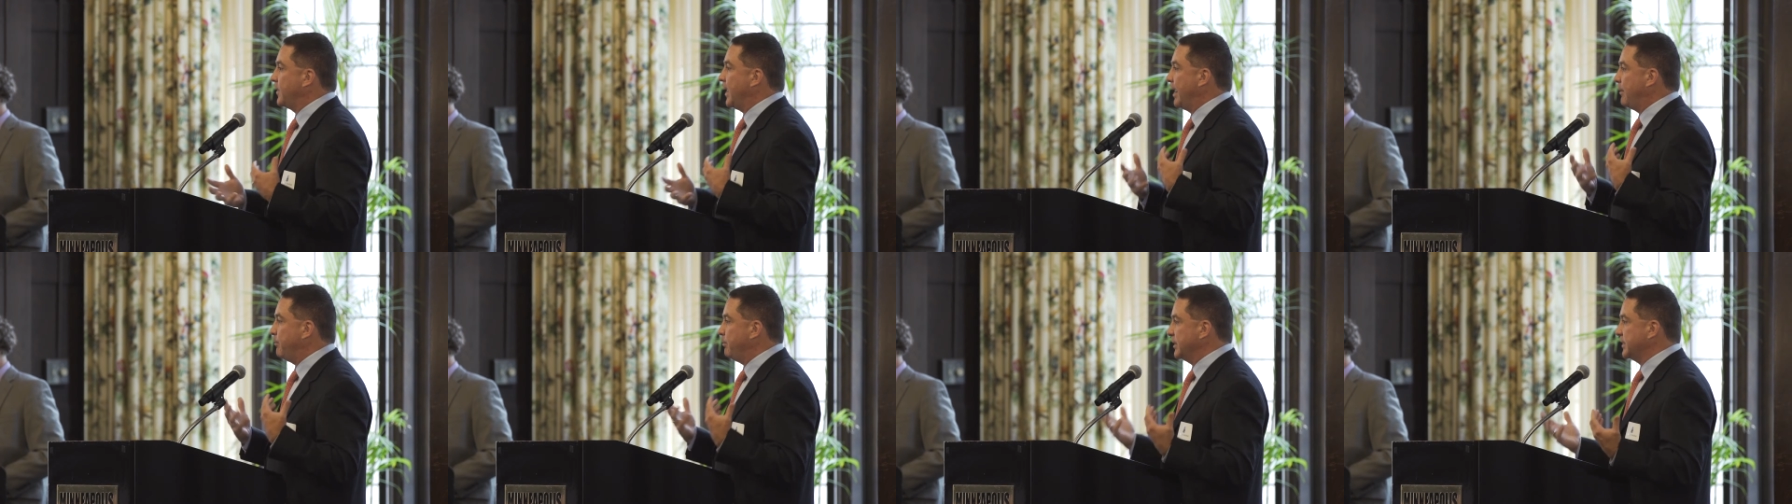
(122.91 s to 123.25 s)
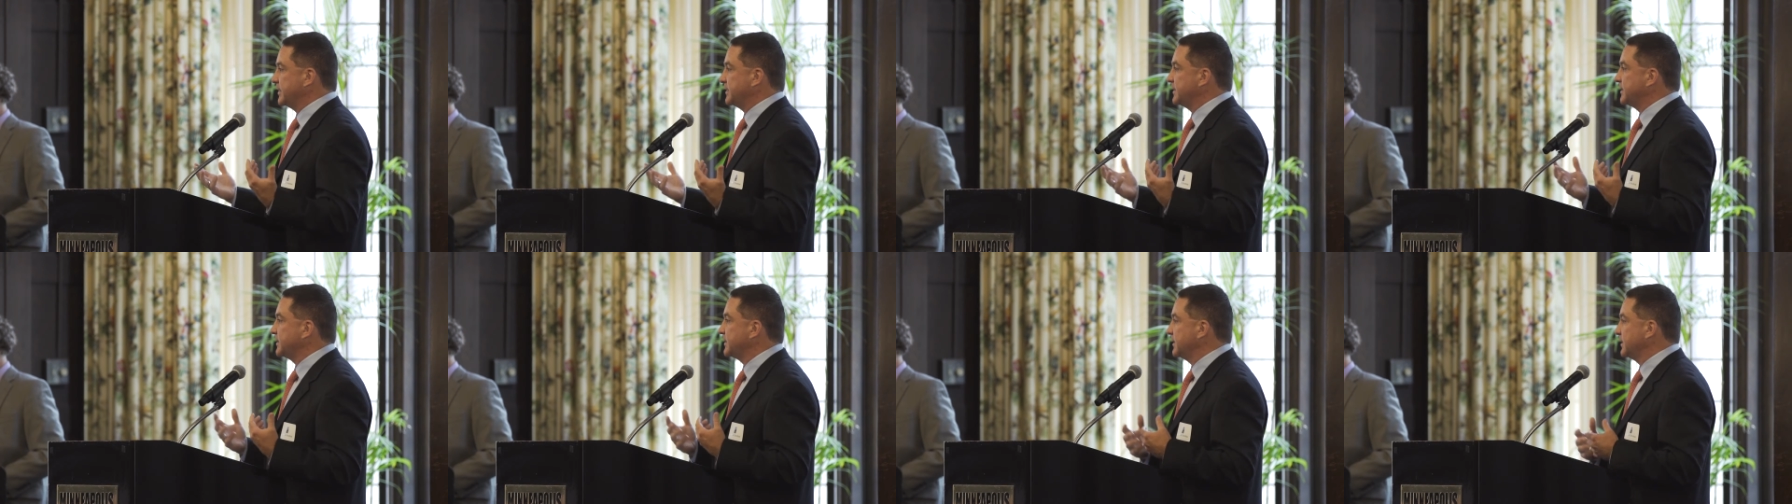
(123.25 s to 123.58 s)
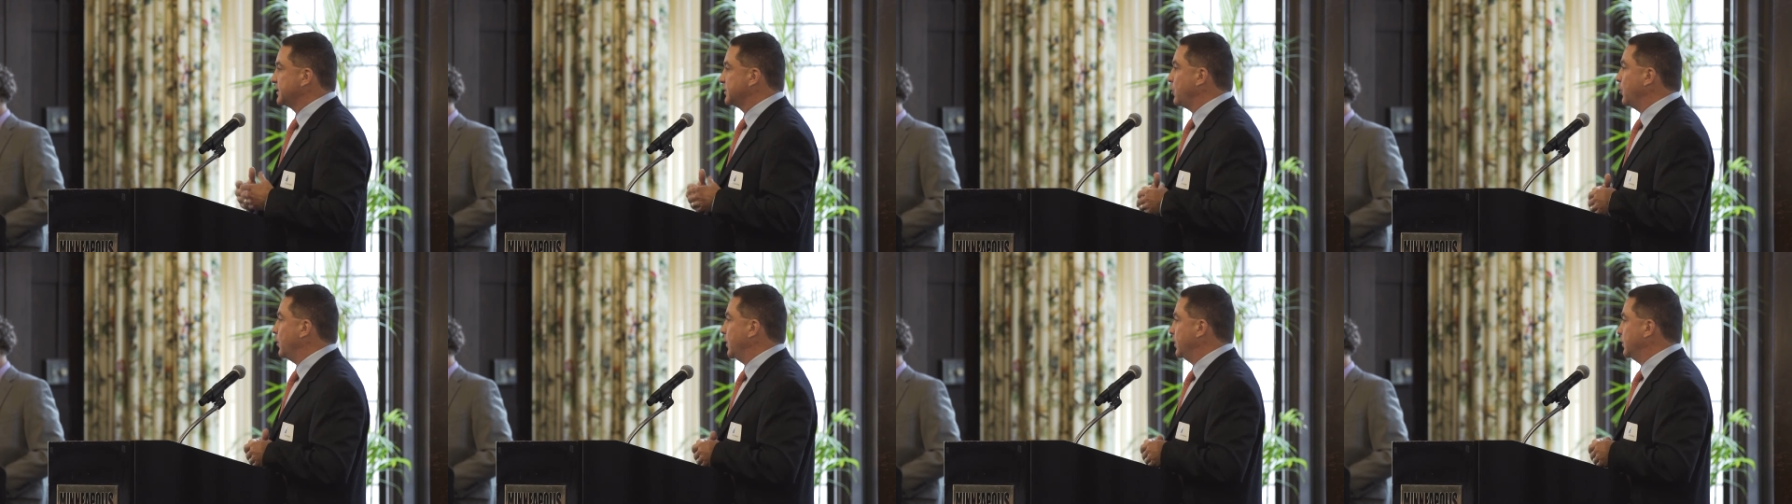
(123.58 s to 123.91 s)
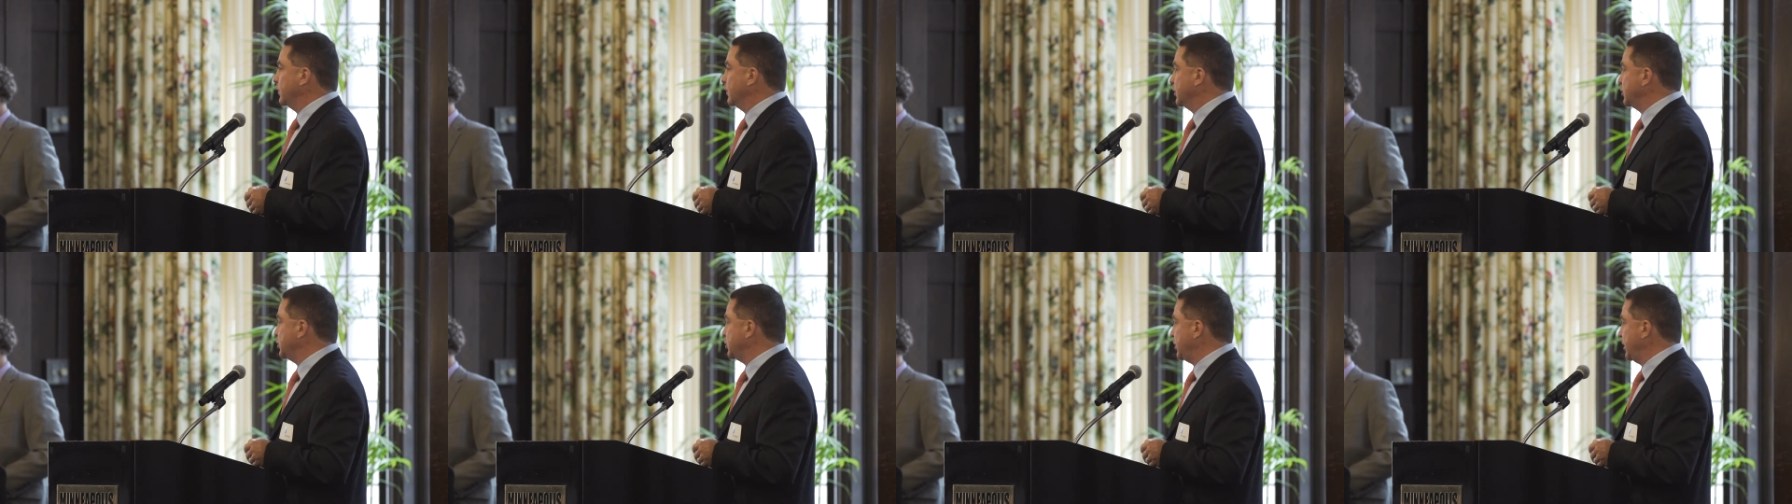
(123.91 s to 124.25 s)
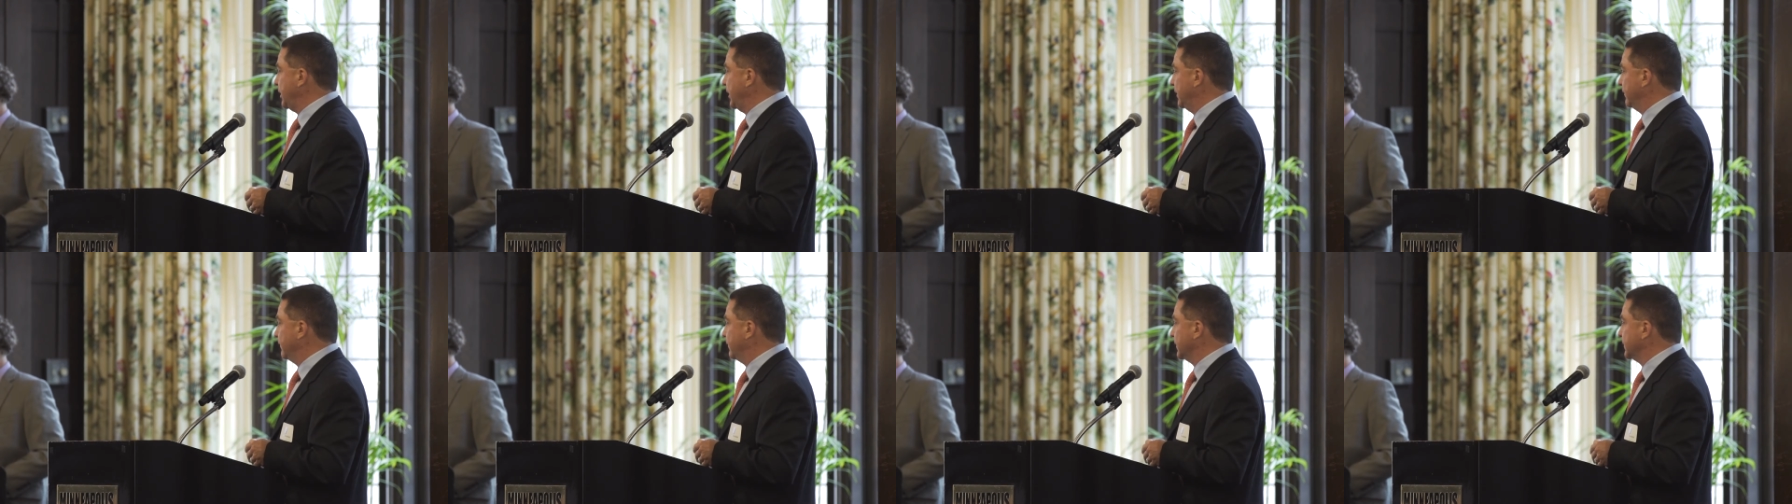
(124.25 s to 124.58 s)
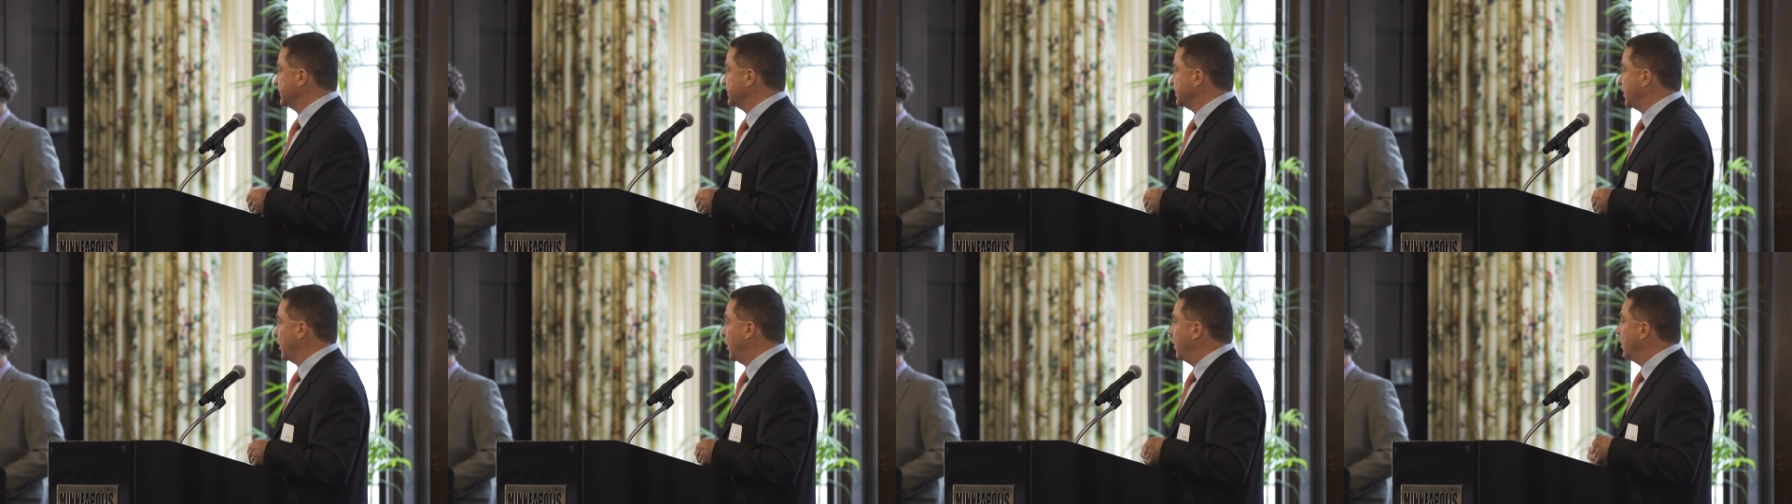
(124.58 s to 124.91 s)
that business is going to achieve.
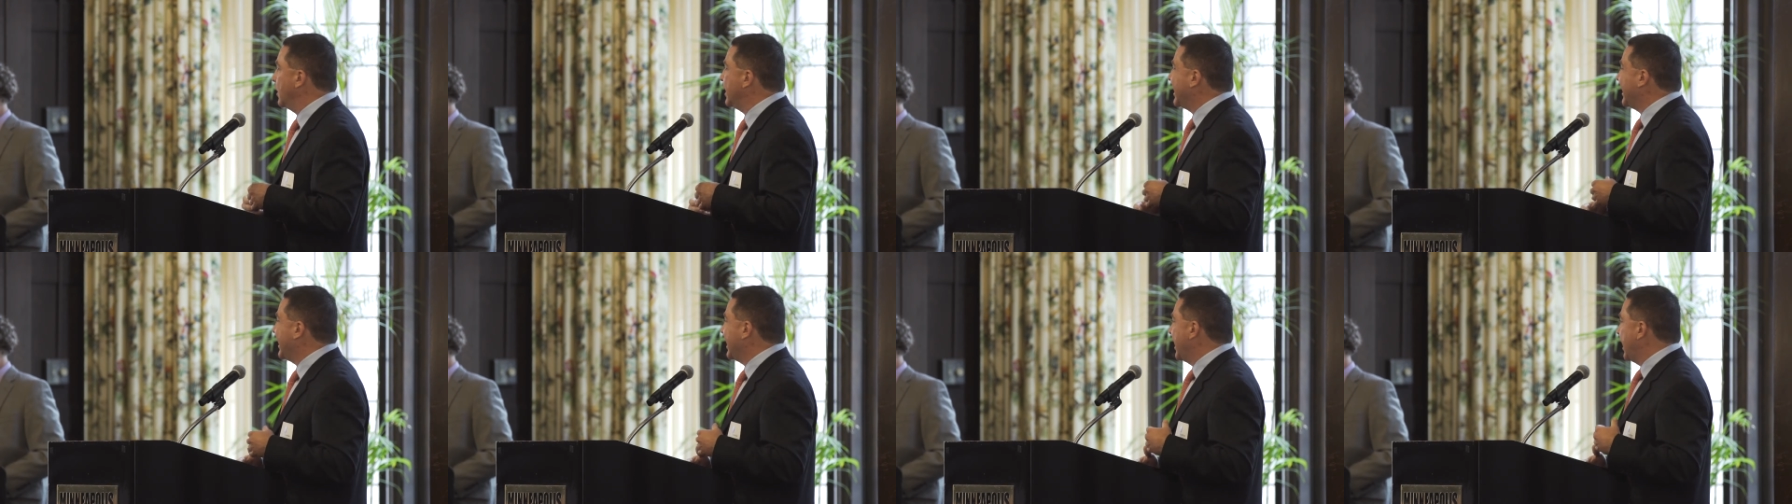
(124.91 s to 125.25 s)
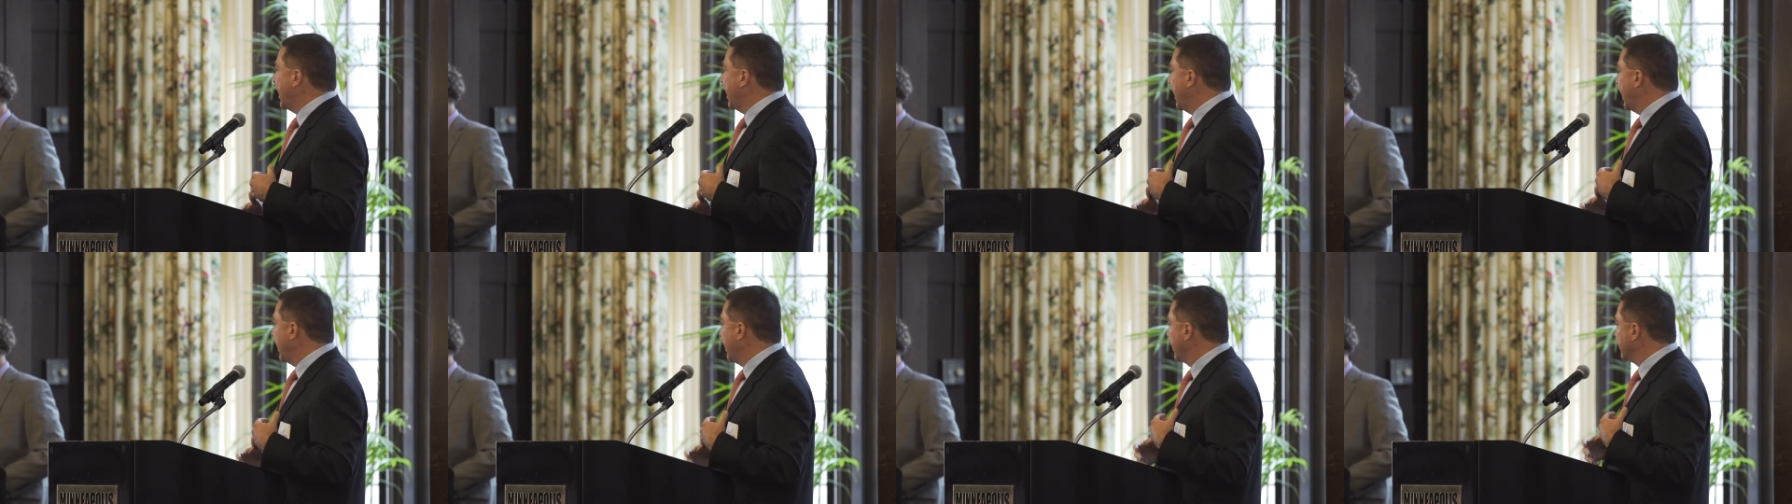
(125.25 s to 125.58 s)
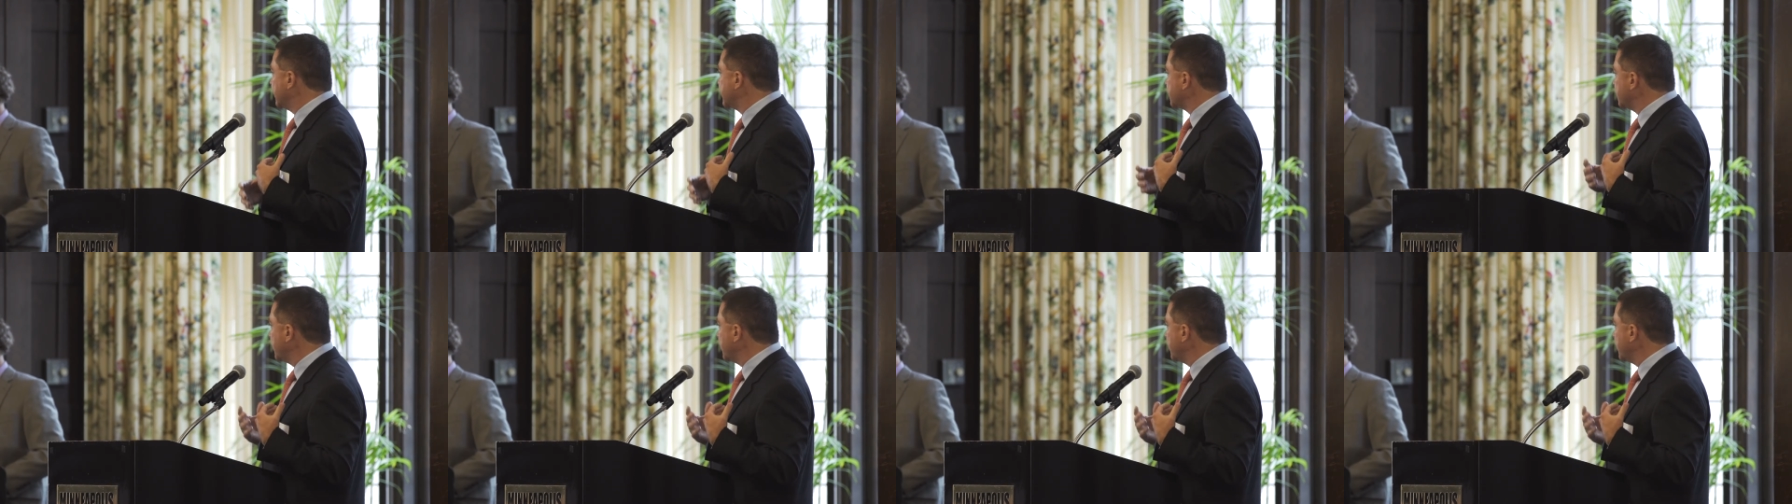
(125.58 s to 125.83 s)
And so I was